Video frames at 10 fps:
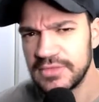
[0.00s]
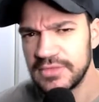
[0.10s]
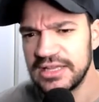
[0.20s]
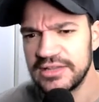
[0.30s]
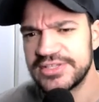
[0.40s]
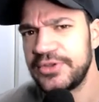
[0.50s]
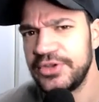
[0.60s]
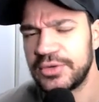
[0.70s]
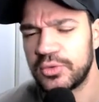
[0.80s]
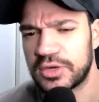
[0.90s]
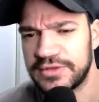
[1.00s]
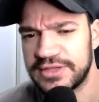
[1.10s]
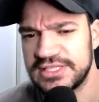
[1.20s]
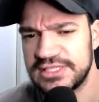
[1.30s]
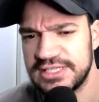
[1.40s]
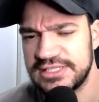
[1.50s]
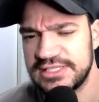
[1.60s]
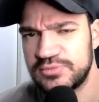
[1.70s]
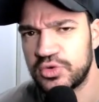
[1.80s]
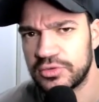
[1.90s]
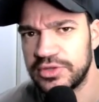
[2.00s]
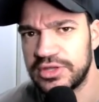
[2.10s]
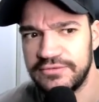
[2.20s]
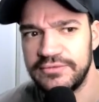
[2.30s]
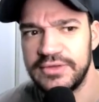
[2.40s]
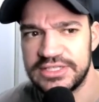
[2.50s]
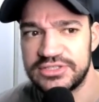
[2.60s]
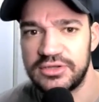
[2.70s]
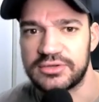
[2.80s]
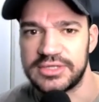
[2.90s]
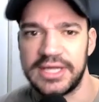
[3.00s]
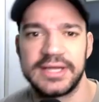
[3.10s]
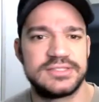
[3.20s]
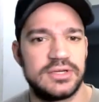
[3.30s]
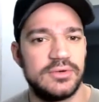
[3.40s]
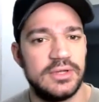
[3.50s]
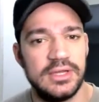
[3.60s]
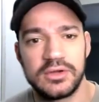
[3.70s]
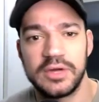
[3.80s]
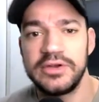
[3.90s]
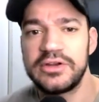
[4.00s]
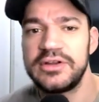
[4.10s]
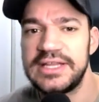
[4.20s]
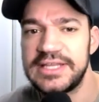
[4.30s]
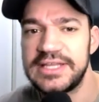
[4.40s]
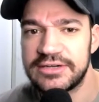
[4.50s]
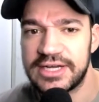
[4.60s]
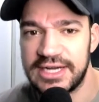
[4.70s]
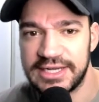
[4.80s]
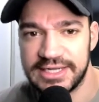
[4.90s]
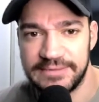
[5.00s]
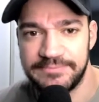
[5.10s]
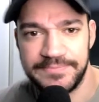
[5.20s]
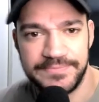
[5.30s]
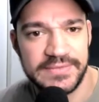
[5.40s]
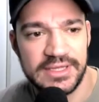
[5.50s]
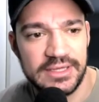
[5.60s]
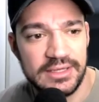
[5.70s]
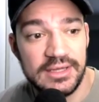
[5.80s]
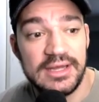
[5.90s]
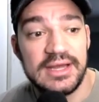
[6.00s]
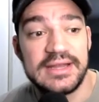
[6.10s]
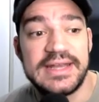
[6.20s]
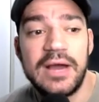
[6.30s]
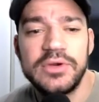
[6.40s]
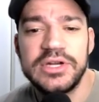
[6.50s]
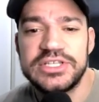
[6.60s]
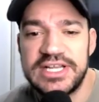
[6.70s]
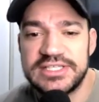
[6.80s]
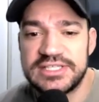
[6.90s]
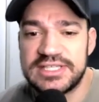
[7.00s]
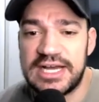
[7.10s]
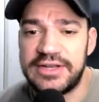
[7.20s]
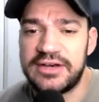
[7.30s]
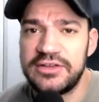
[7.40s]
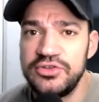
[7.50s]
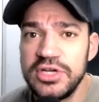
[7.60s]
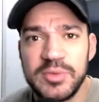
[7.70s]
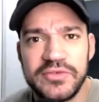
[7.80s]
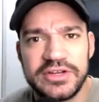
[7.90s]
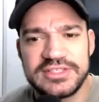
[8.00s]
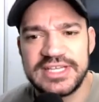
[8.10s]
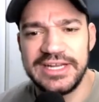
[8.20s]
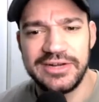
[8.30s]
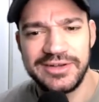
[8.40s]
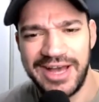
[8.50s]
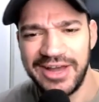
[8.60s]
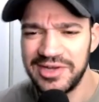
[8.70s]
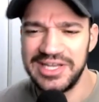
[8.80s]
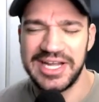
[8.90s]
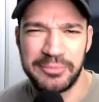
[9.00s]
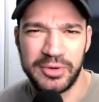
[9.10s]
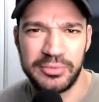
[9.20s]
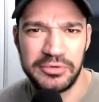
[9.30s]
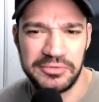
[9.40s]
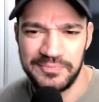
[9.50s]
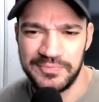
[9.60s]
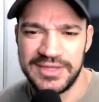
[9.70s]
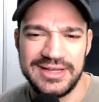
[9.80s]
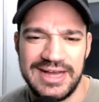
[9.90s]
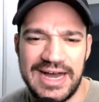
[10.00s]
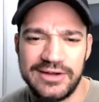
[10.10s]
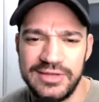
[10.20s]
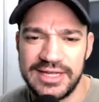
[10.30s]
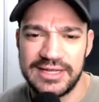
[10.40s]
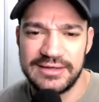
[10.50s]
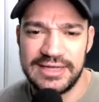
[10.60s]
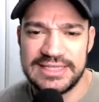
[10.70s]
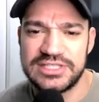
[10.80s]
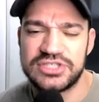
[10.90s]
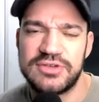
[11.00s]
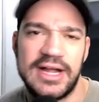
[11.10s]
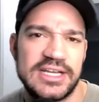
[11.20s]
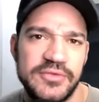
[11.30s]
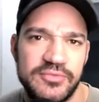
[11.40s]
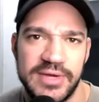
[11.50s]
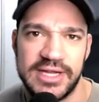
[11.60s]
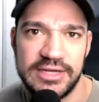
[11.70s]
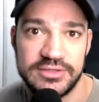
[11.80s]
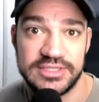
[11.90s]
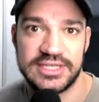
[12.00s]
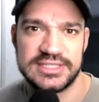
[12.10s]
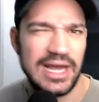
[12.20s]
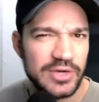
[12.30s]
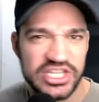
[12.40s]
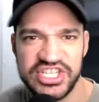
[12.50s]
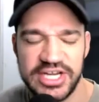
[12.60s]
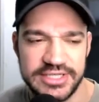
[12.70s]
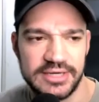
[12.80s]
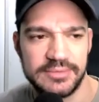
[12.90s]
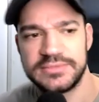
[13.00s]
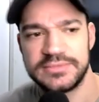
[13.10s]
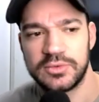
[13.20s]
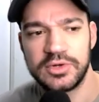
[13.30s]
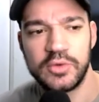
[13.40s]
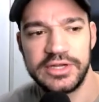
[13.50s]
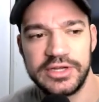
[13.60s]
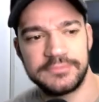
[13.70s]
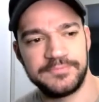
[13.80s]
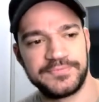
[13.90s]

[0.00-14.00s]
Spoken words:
it's something you can work with. This is more what it should look like. So go over here, hit the icon again. Now we're going to change the style. Now you can come over here and say, you know what? I don't really like purple. I don't like, it's distracting me from my candlesticks. I want to change it up. So we're going to go over here,